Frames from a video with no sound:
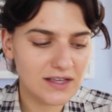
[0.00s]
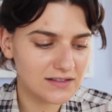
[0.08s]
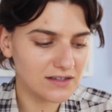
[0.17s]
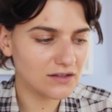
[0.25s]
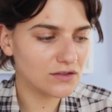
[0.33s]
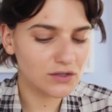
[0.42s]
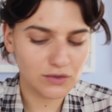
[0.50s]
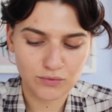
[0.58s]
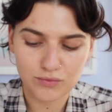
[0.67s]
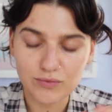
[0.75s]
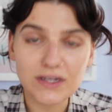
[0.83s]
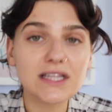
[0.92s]
It's gonna look
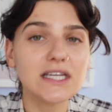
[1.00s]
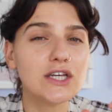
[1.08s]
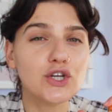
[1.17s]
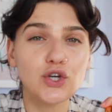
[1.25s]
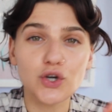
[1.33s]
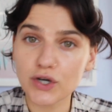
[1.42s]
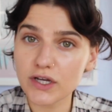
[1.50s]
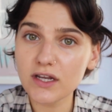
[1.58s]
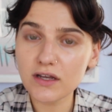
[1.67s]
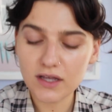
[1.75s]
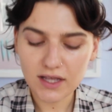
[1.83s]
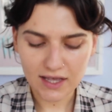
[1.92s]
really
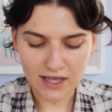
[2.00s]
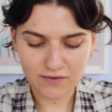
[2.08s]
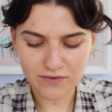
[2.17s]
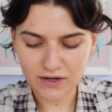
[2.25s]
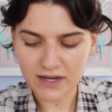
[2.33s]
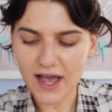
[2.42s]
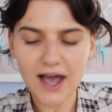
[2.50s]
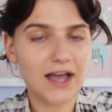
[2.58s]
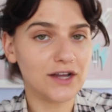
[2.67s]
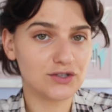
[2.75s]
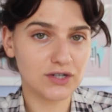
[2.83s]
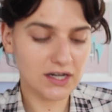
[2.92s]
good and very
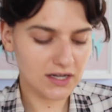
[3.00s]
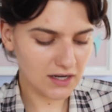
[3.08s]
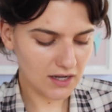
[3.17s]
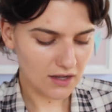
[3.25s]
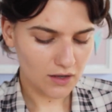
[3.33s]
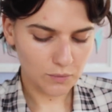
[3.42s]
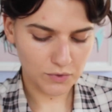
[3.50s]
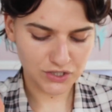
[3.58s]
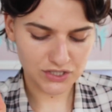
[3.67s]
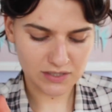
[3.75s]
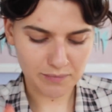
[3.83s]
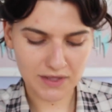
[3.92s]
hydrated,
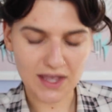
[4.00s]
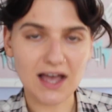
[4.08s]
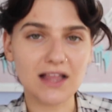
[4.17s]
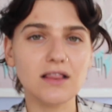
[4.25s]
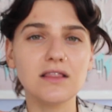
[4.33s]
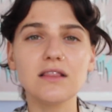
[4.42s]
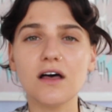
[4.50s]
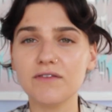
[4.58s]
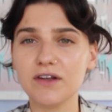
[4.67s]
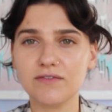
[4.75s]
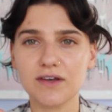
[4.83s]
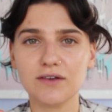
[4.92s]
which is something I love in a